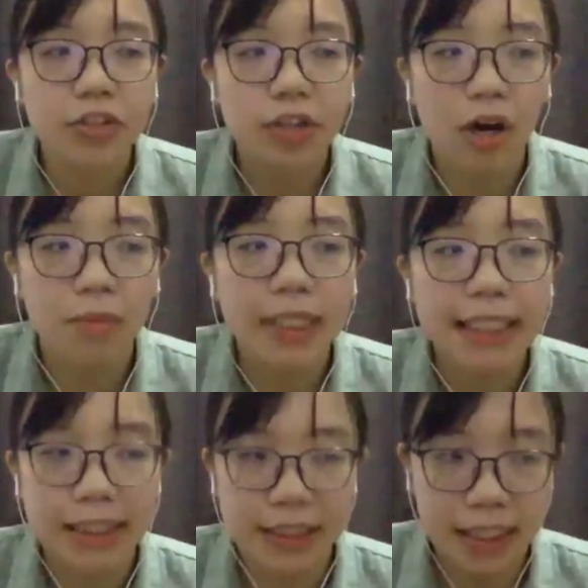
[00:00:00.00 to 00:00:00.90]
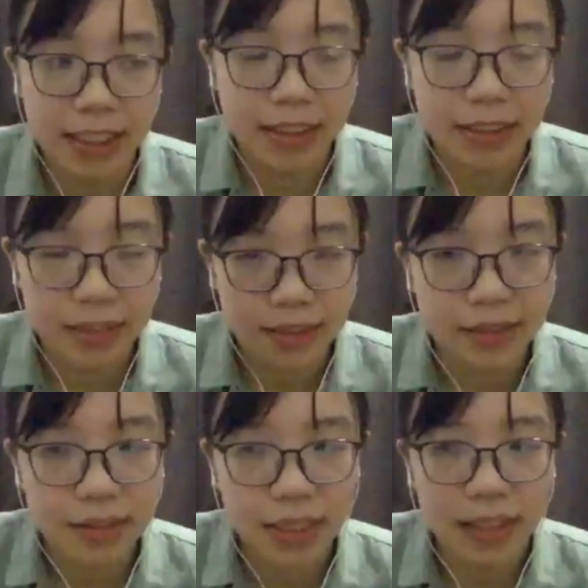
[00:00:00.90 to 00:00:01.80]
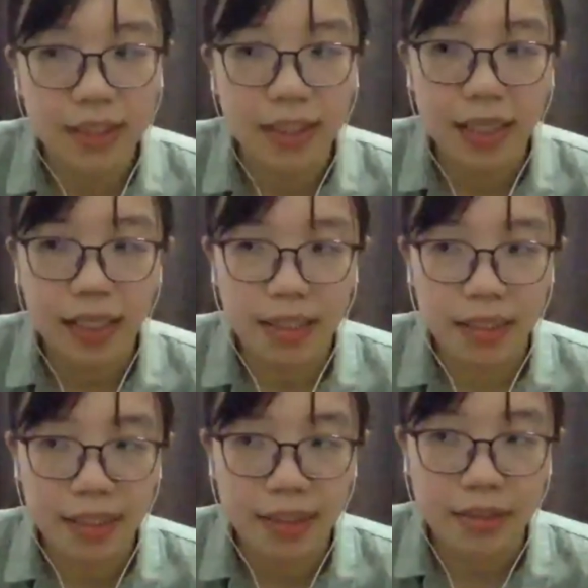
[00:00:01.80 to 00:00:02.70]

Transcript: top is Chinese and the Indian.